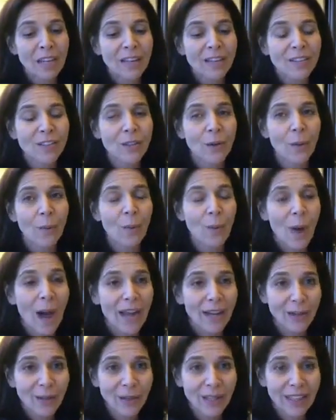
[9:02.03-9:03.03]
So I
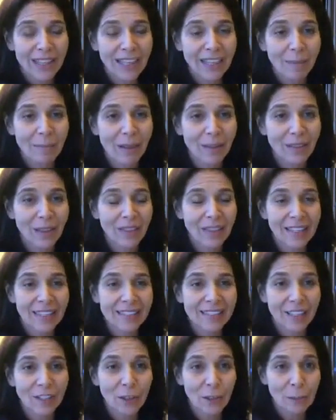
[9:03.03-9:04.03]
want you to think about the
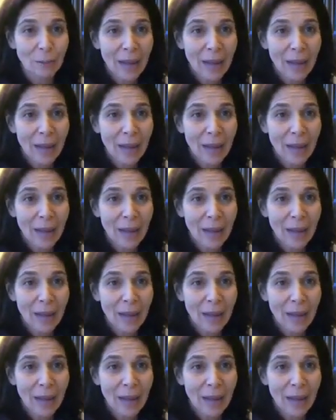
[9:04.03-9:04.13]
things that you're